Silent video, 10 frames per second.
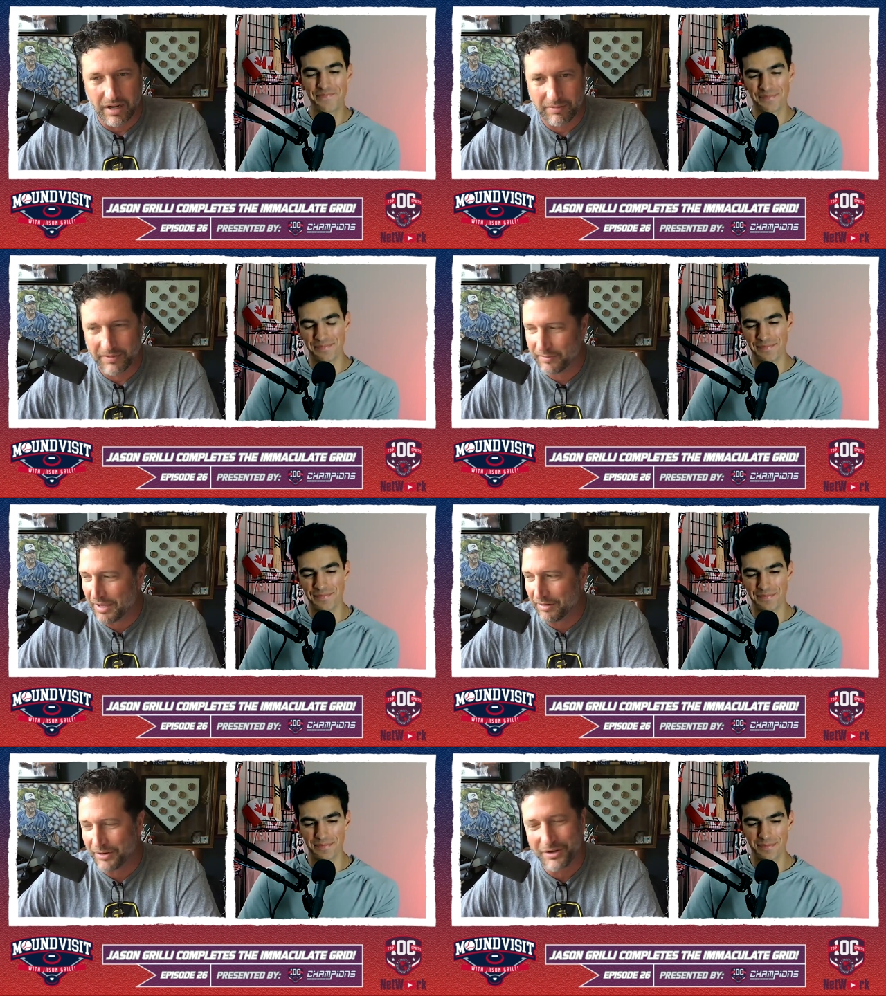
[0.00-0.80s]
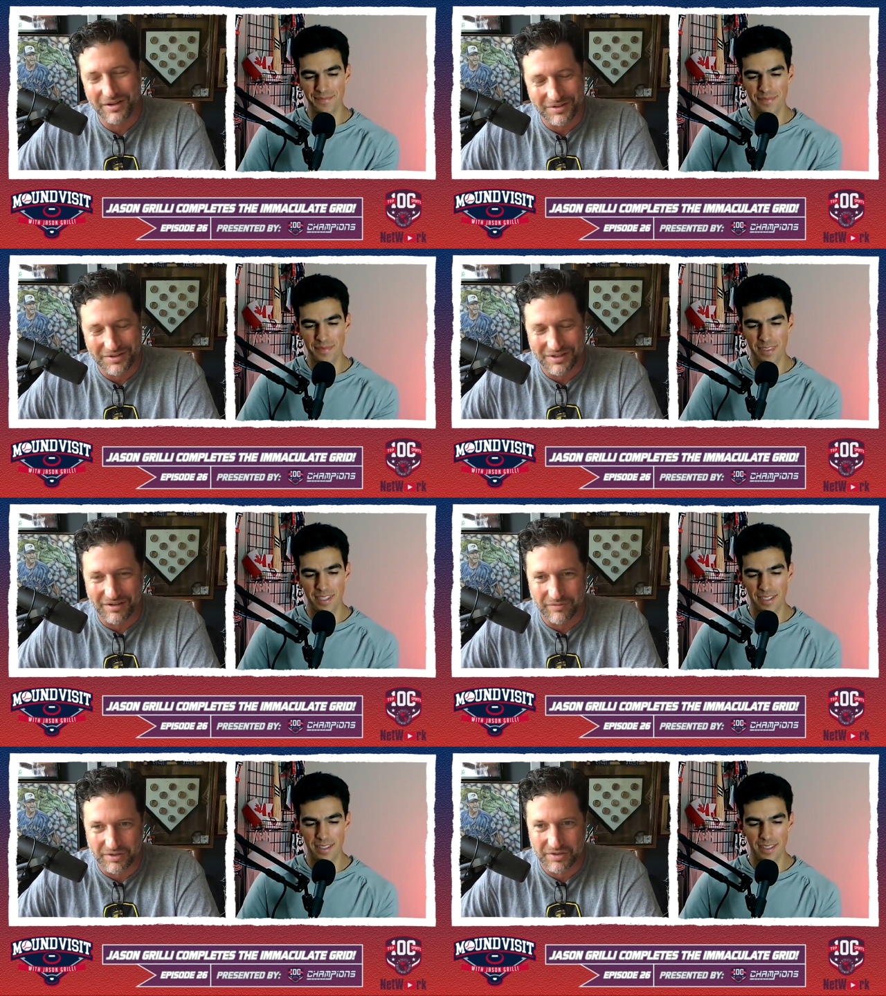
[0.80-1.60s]
Speaker 1: way without hurting
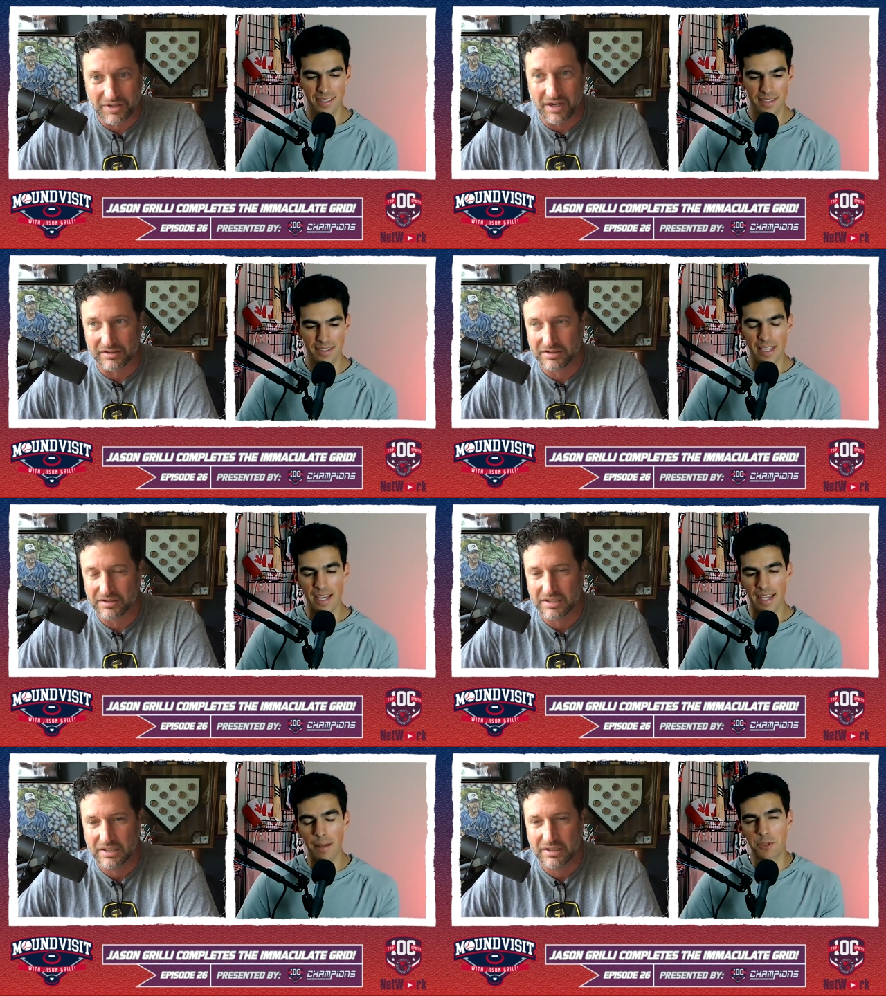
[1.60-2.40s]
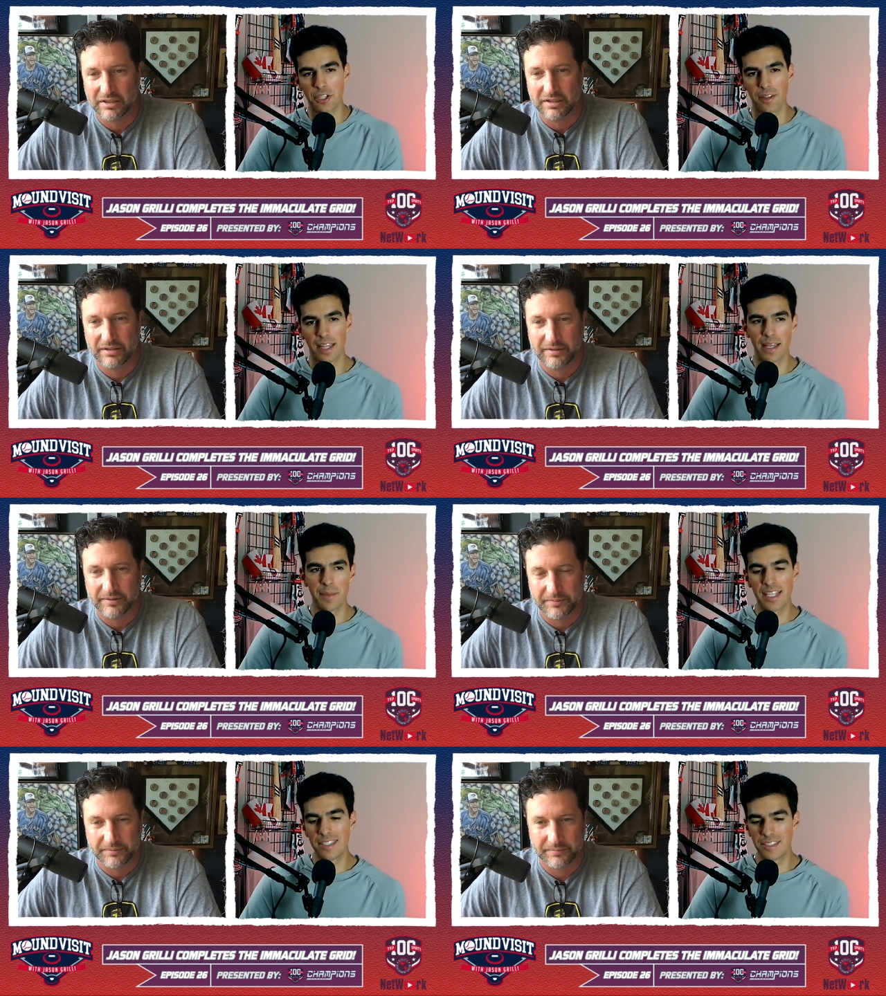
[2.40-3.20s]
yourself it sucks yeah and
Speaker 2: i'm sure that i
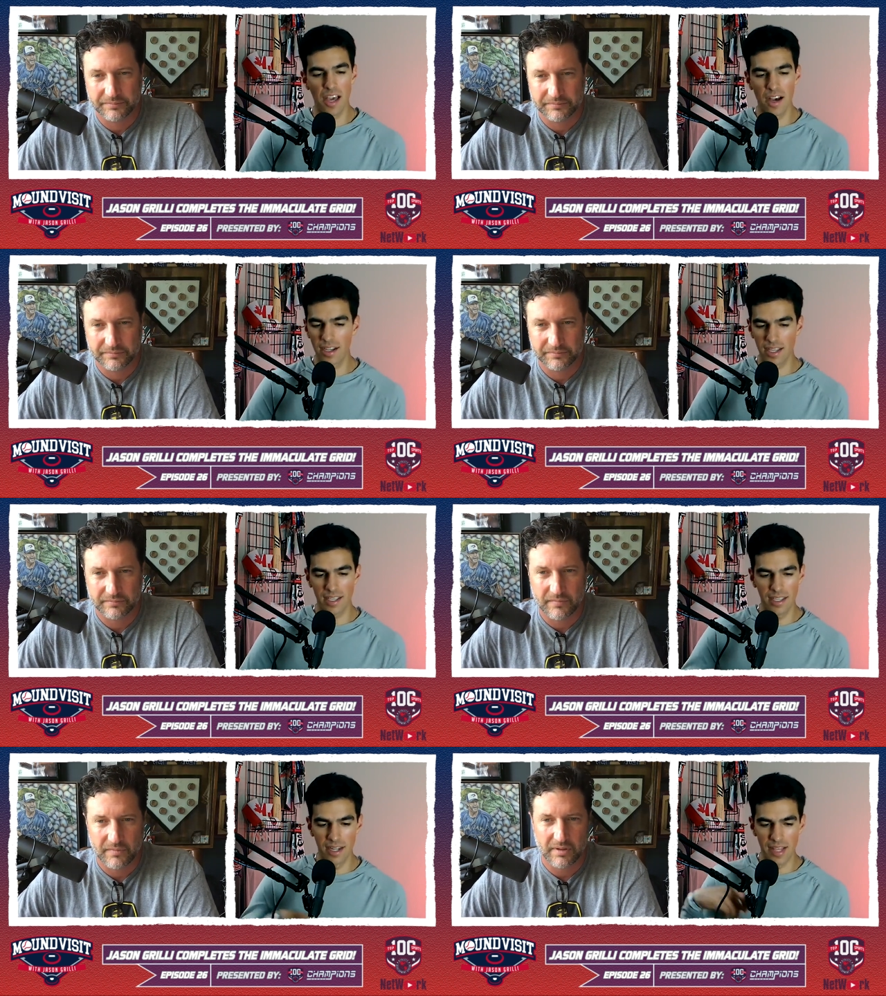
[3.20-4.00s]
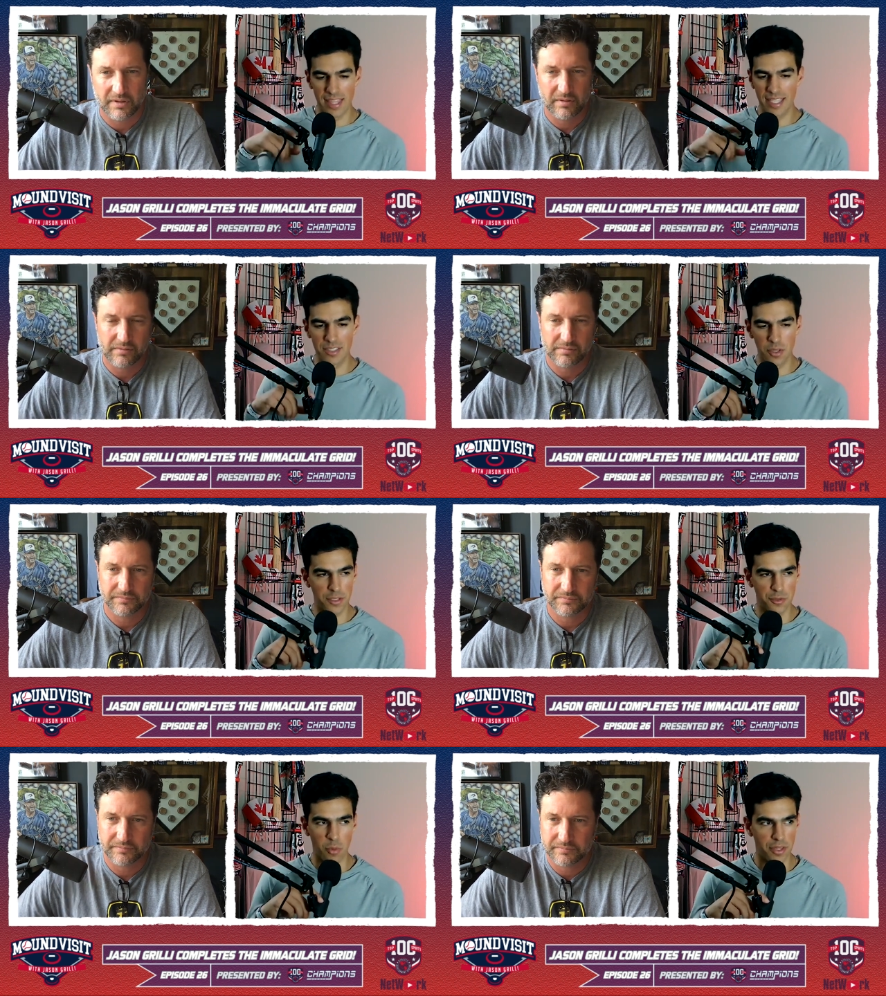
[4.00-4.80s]
mean he's young you know i think he's
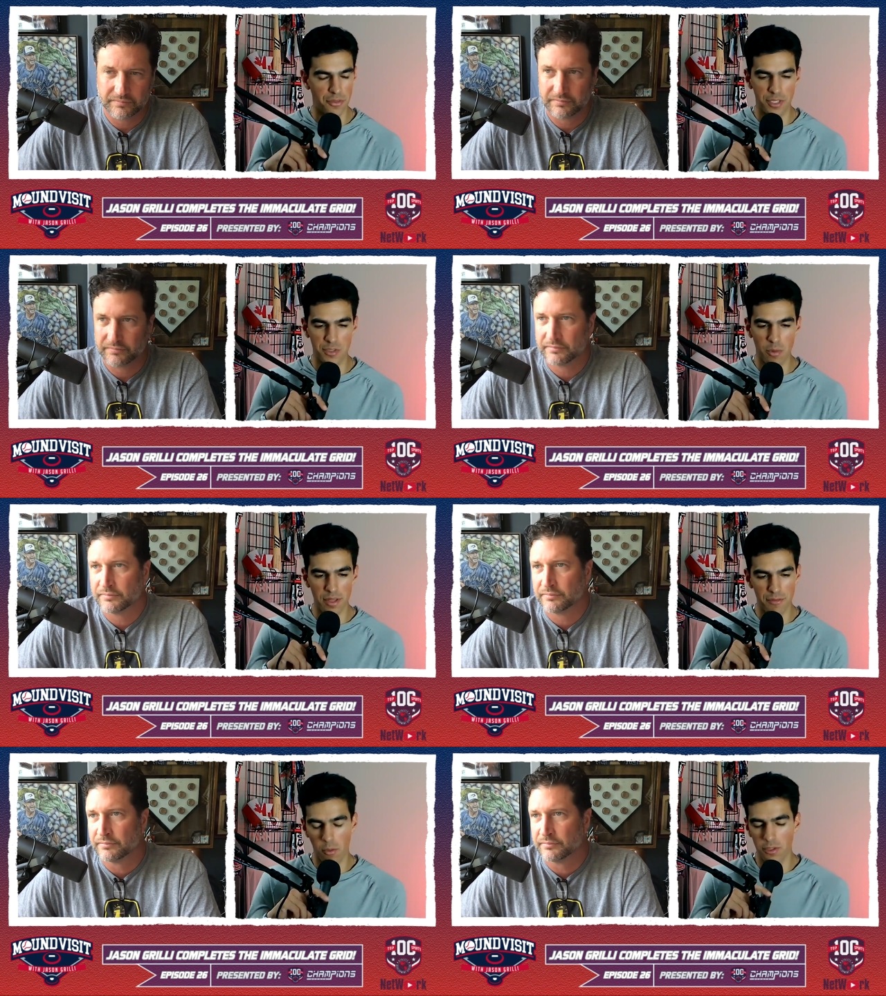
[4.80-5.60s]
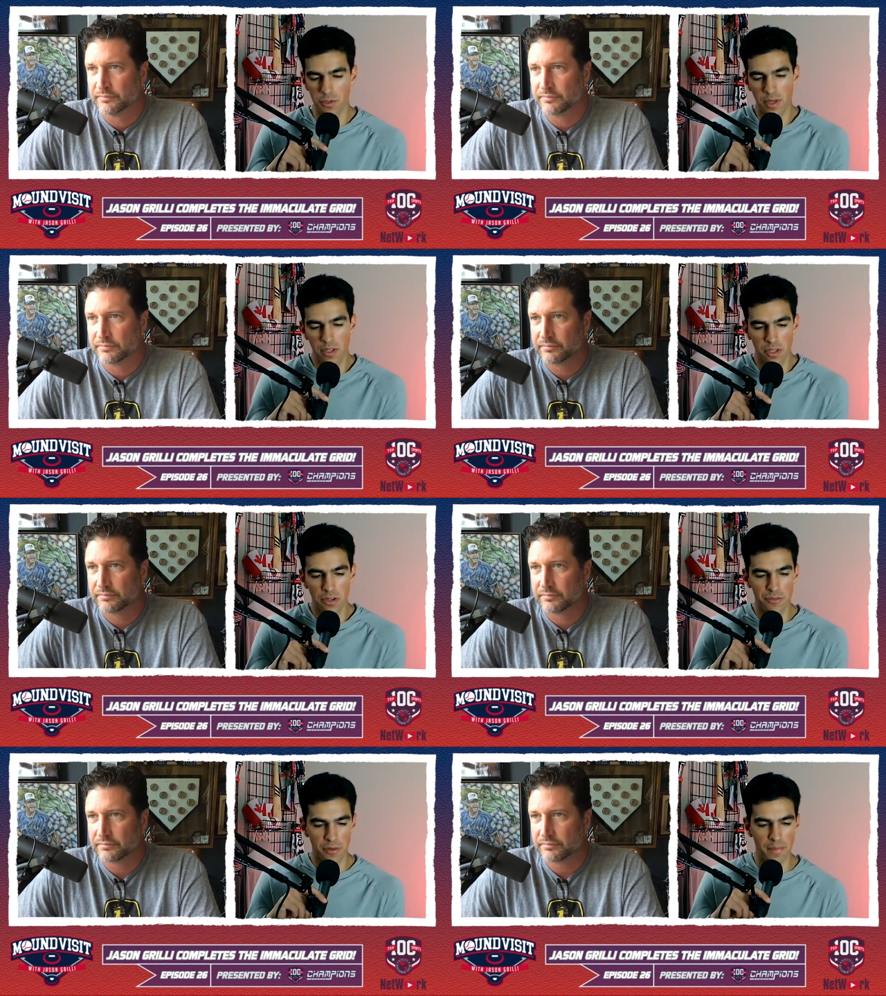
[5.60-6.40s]
only 23 24 so he'll
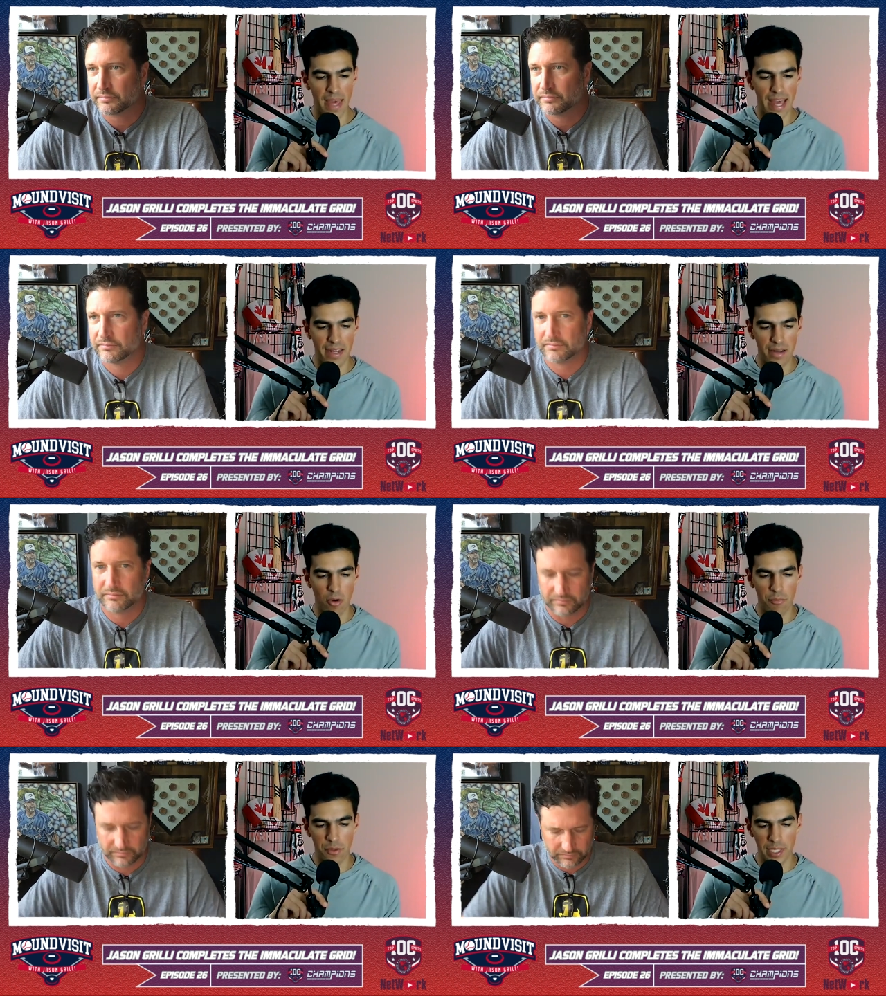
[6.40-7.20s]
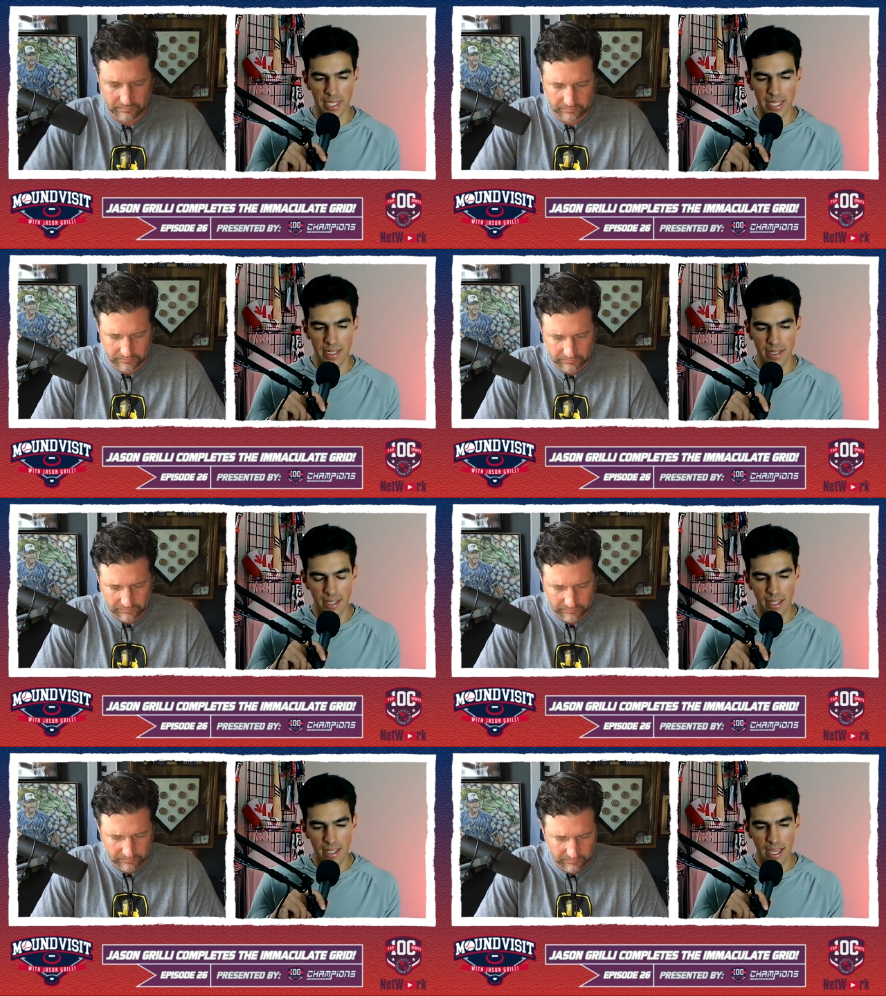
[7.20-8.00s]
learn from that hopefully and
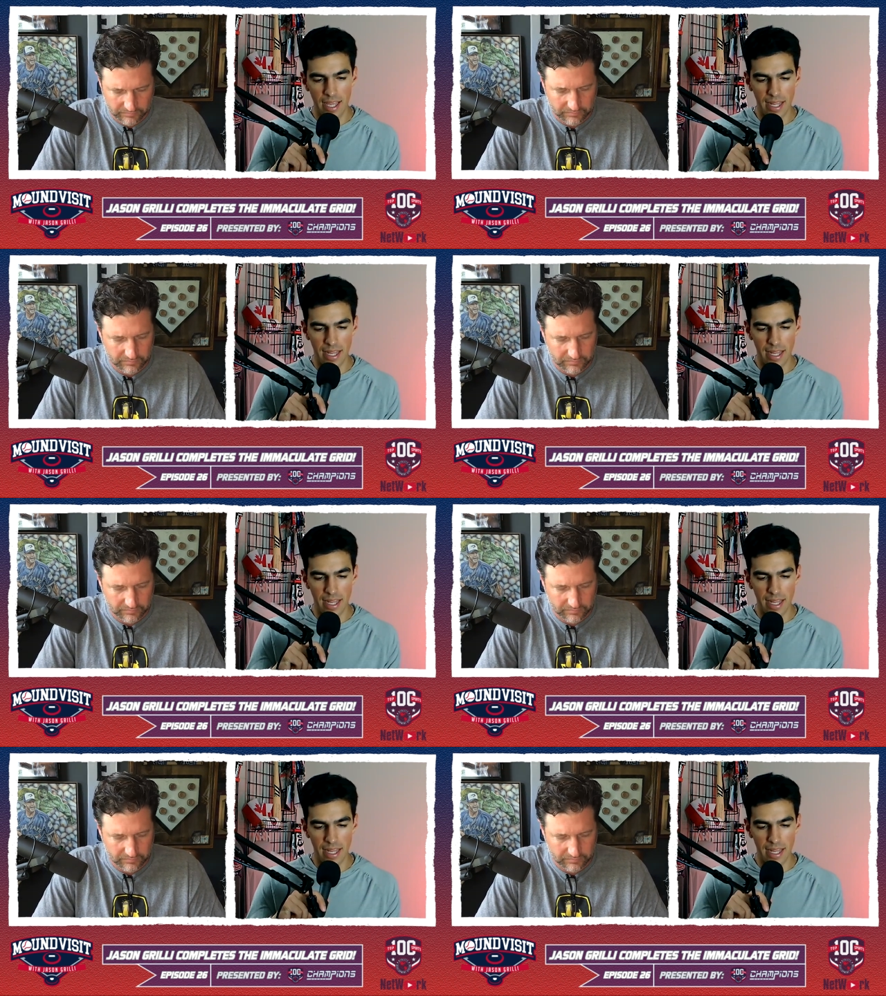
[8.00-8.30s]
and